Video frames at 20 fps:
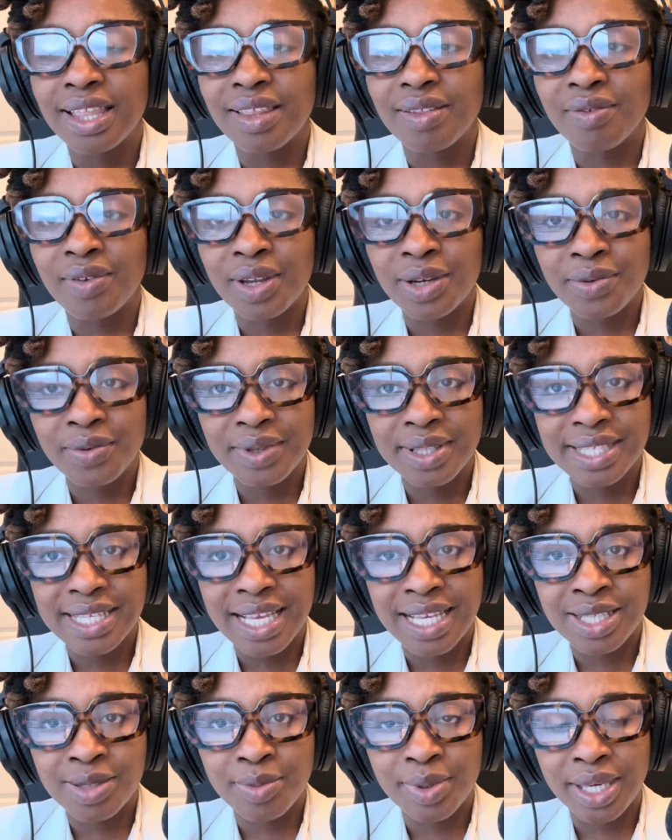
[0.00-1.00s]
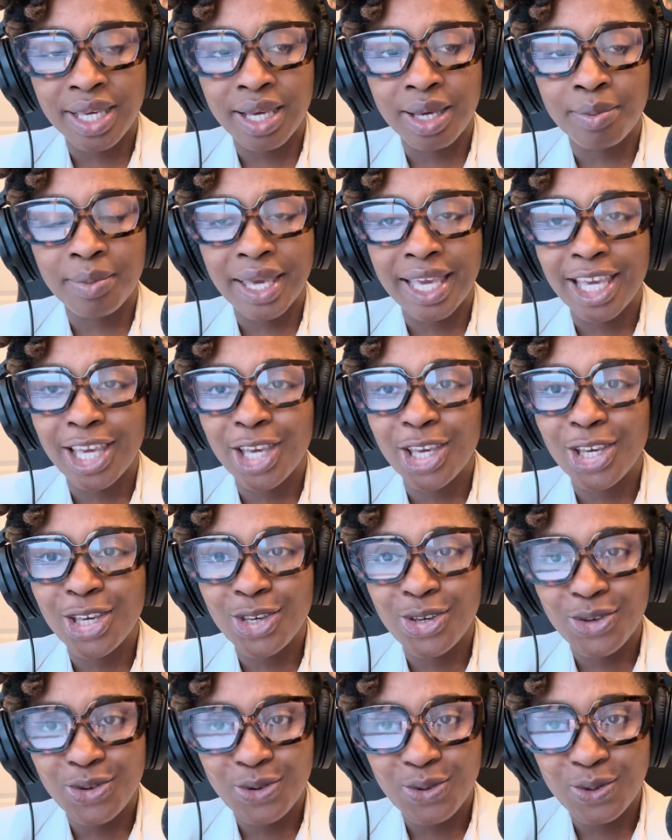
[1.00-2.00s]
The veterans has become a
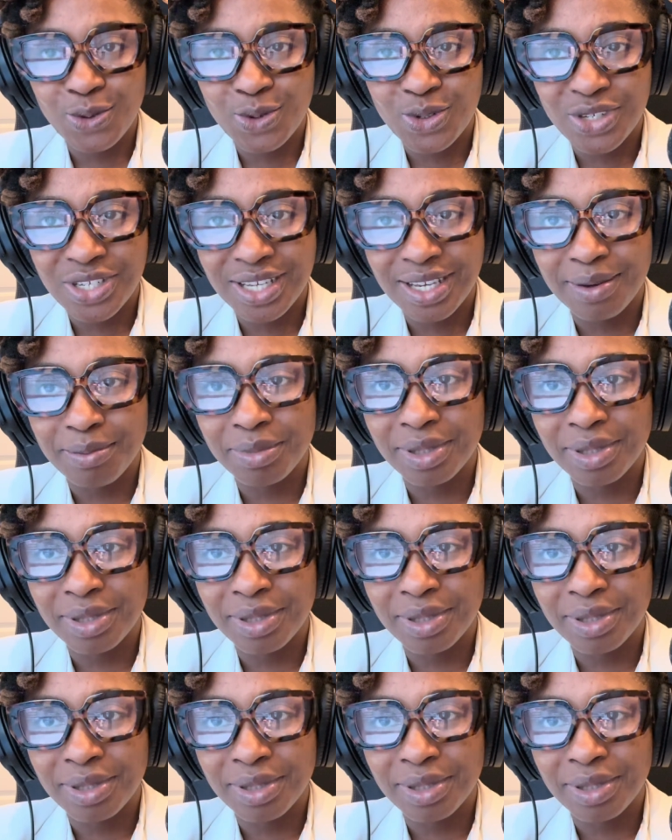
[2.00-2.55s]
huge